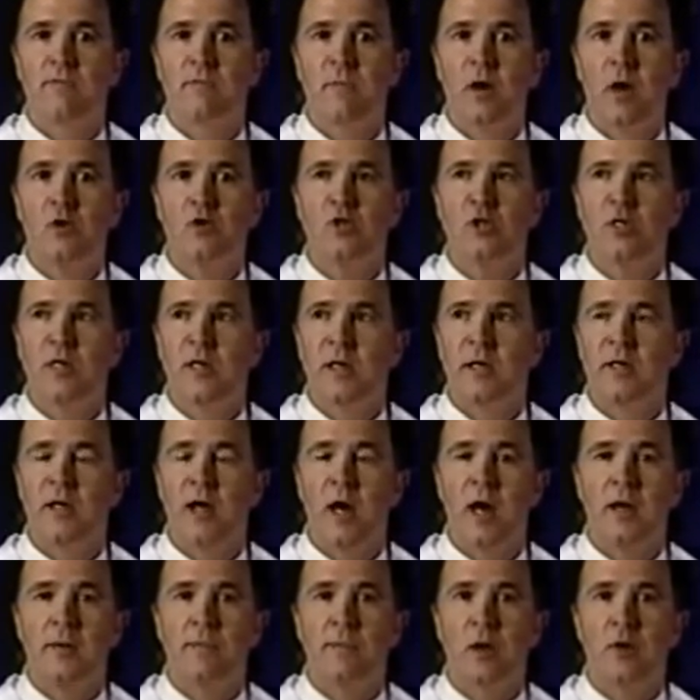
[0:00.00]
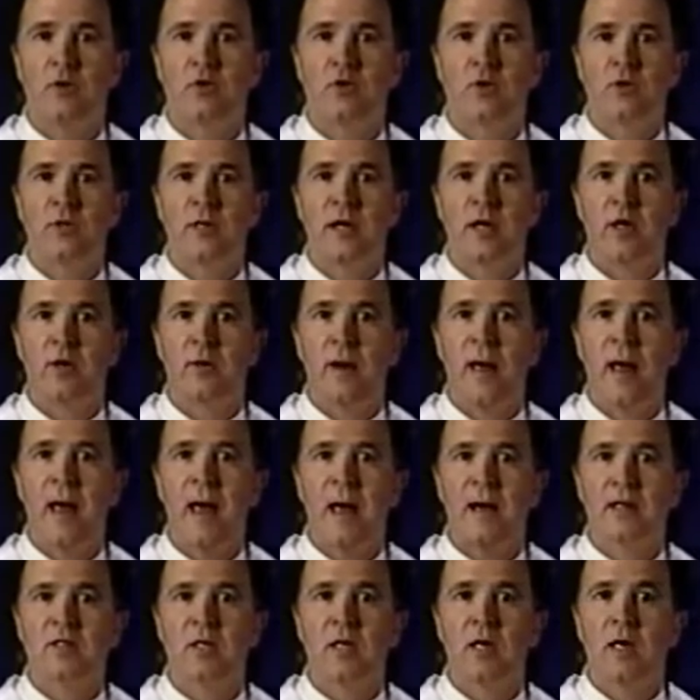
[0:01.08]
motion and non-motion
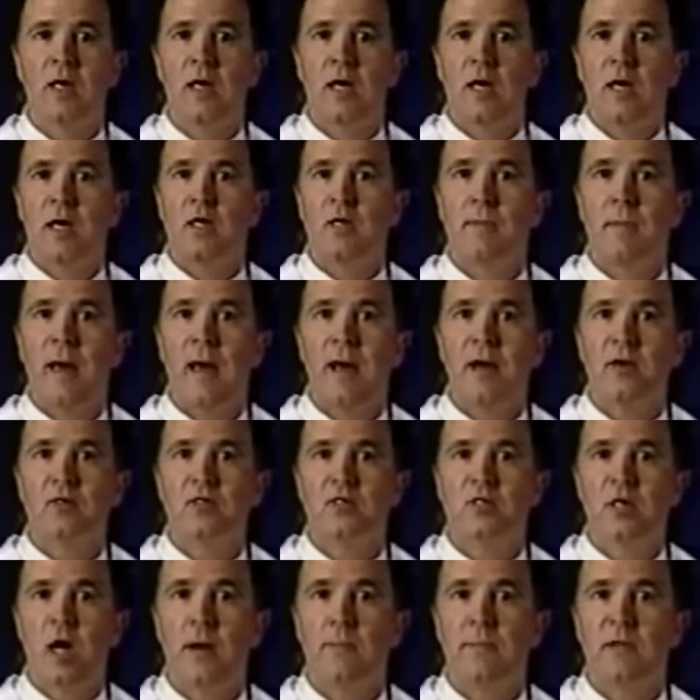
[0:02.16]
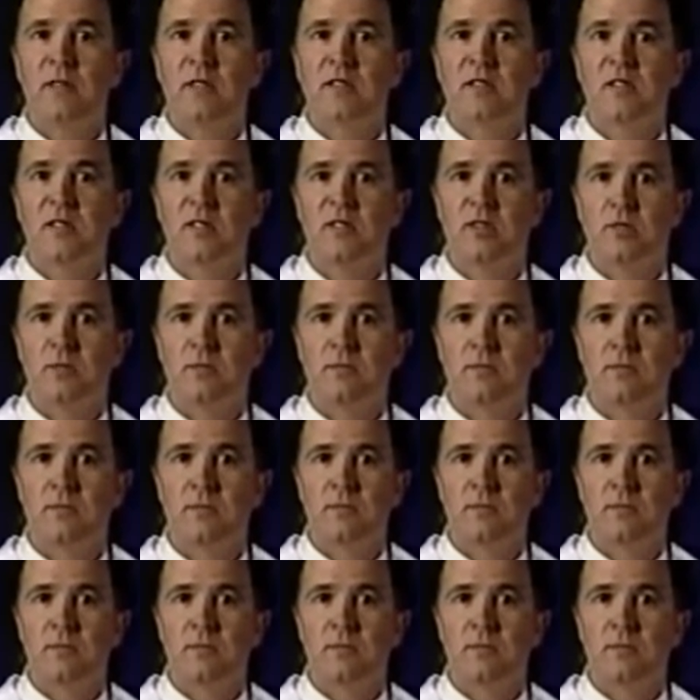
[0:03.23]
interact in the macroscopic system.